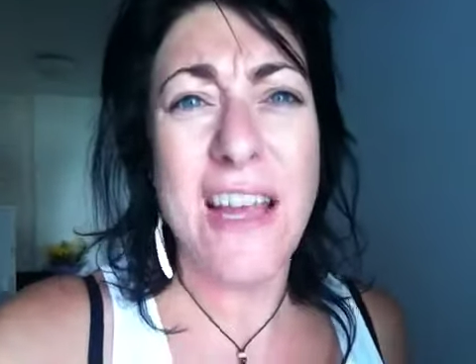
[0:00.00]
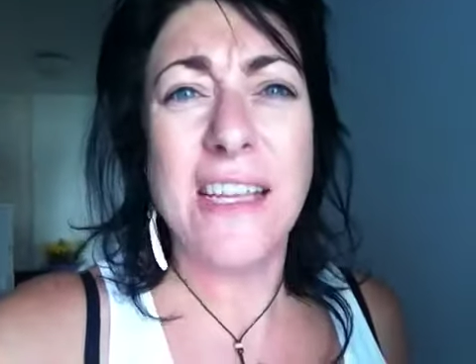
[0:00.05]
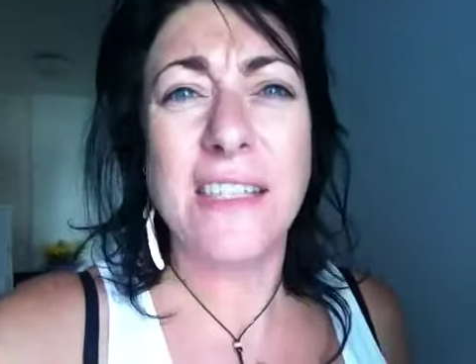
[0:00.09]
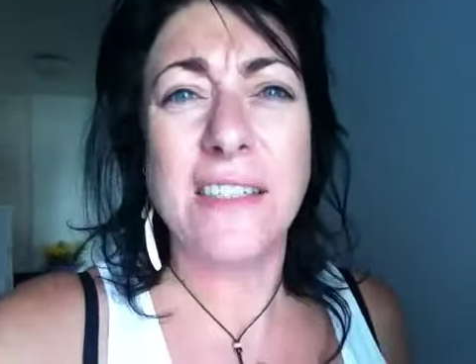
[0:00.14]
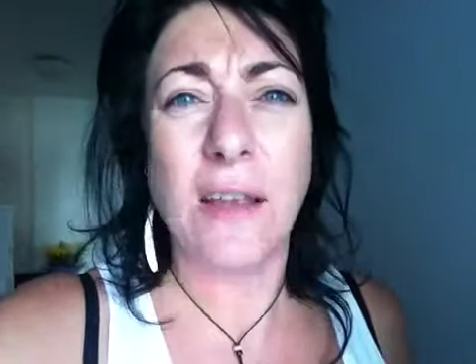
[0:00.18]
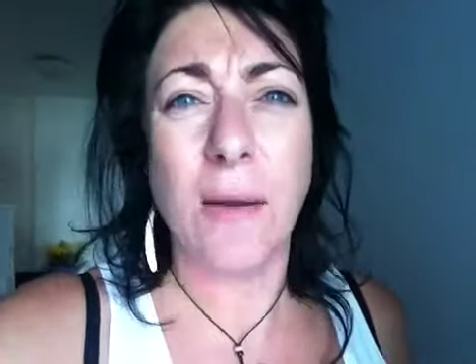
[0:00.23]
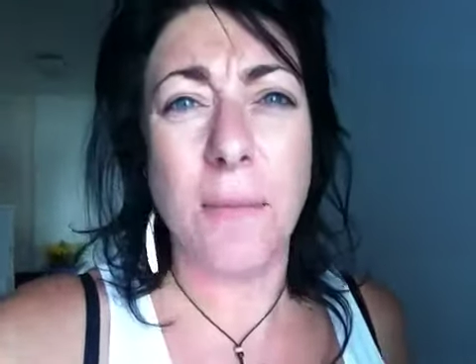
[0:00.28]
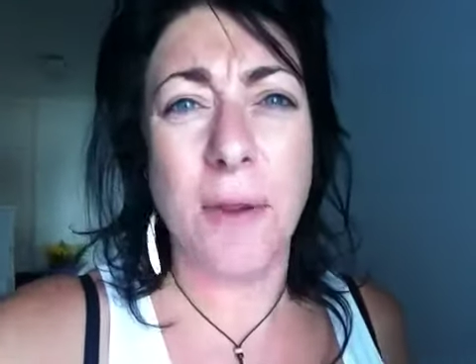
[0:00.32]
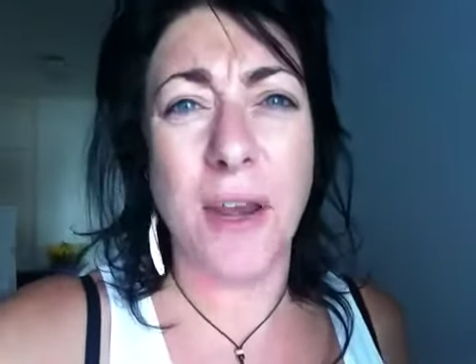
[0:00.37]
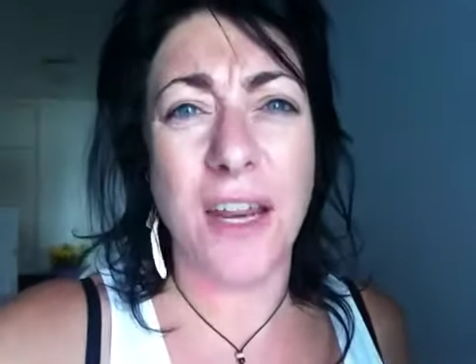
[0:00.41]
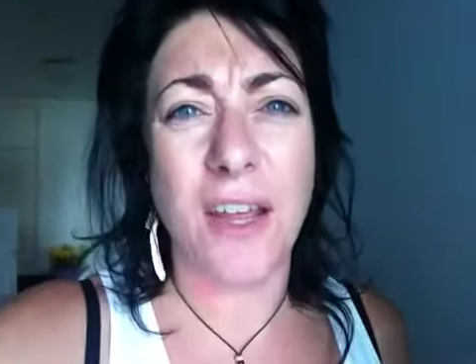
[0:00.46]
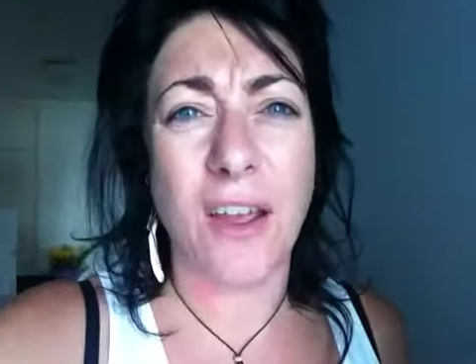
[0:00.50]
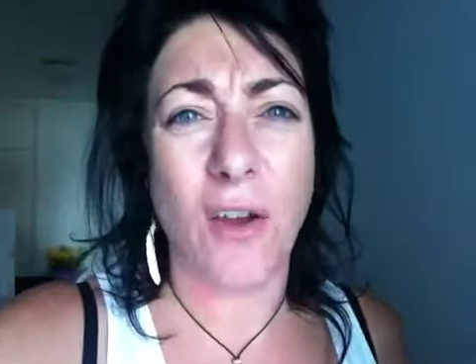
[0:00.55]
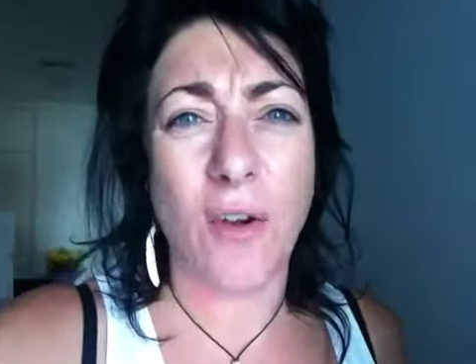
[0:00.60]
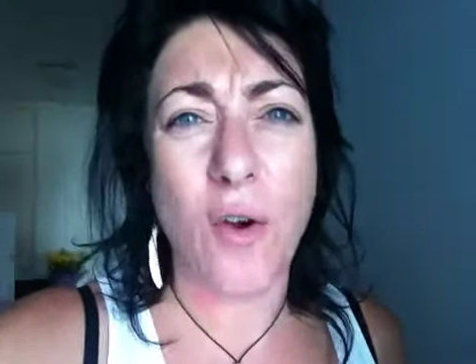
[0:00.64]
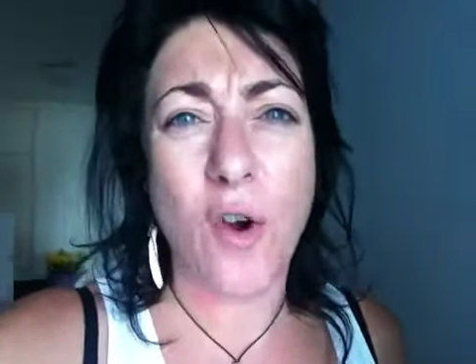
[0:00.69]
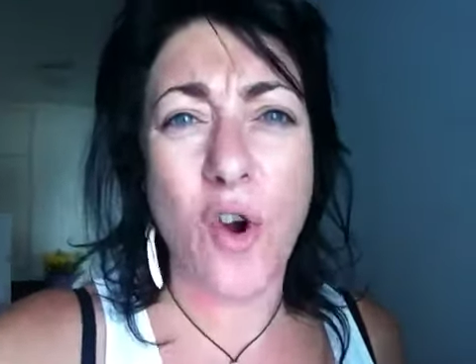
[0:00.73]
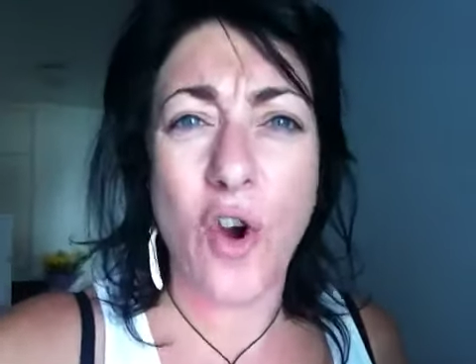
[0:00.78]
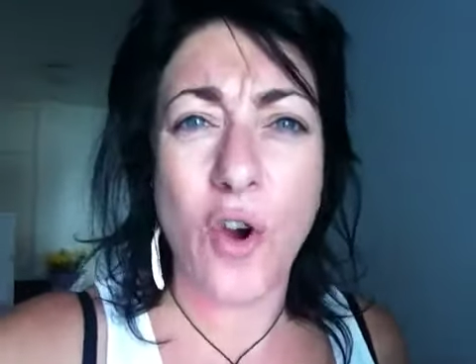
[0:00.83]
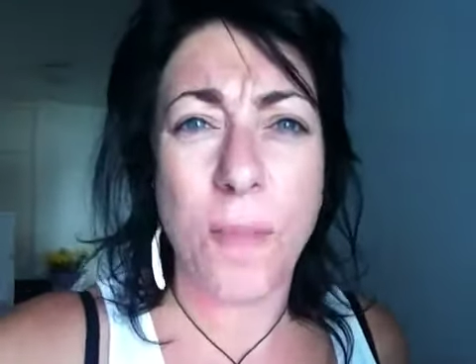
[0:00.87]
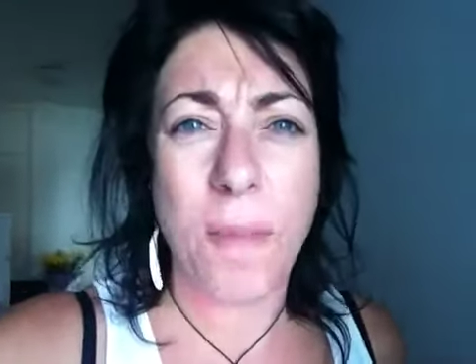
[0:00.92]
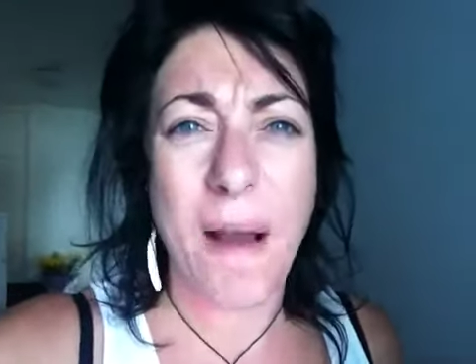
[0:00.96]
so I'm going to go
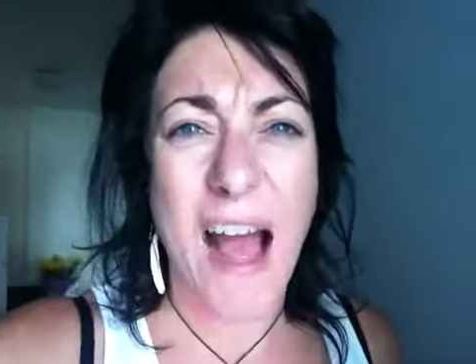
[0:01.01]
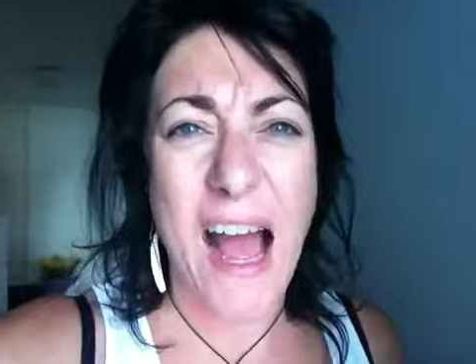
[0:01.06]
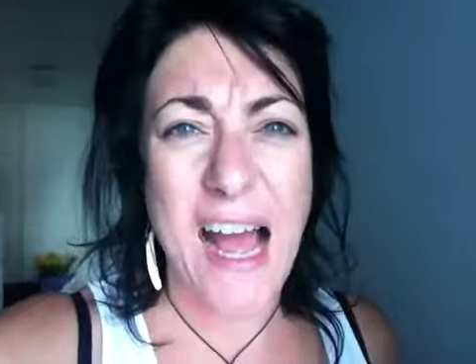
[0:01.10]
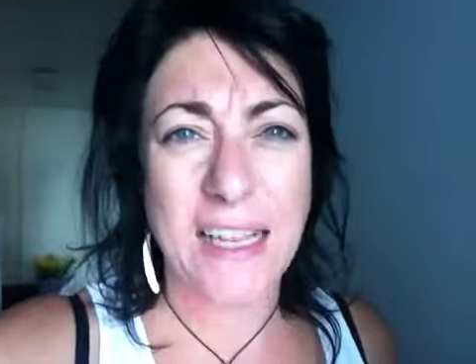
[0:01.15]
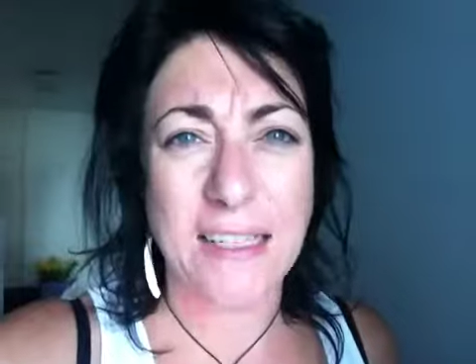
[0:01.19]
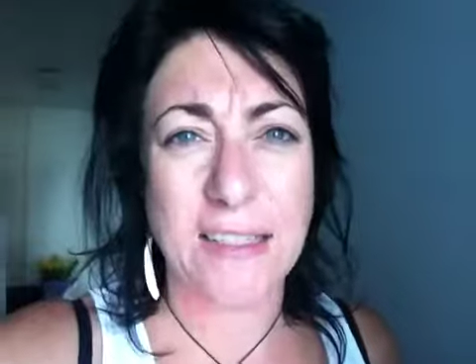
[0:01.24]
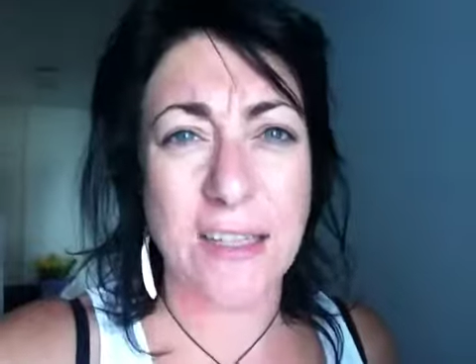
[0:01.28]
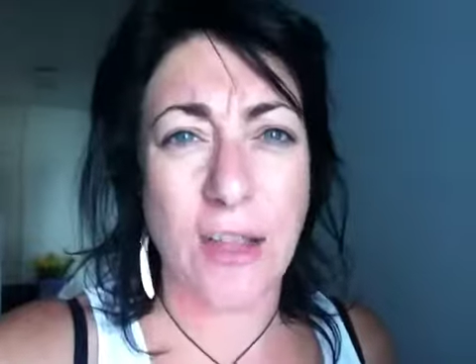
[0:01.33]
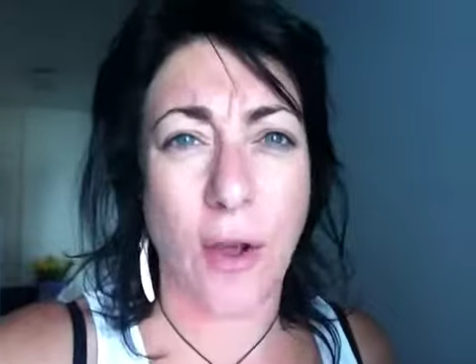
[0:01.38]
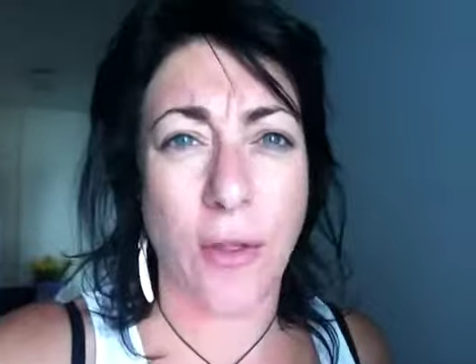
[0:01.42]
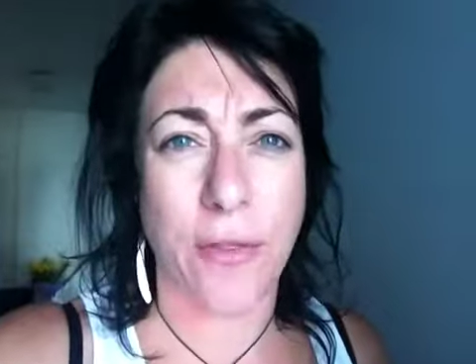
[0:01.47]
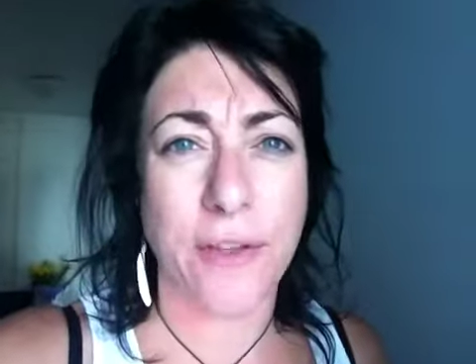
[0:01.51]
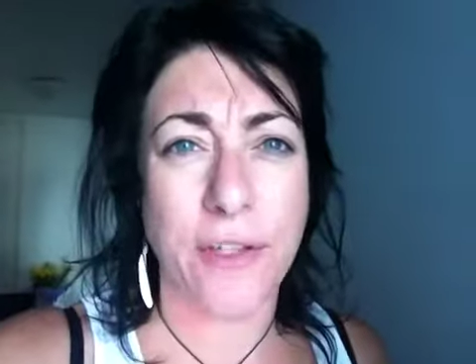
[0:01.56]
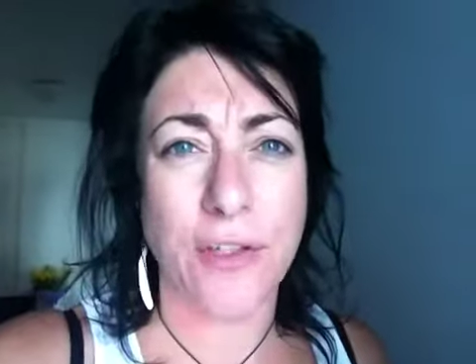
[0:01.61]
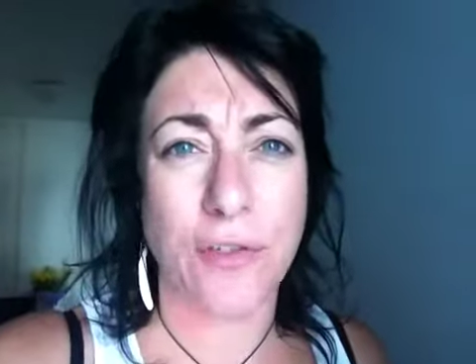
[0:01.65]
hawk mass on the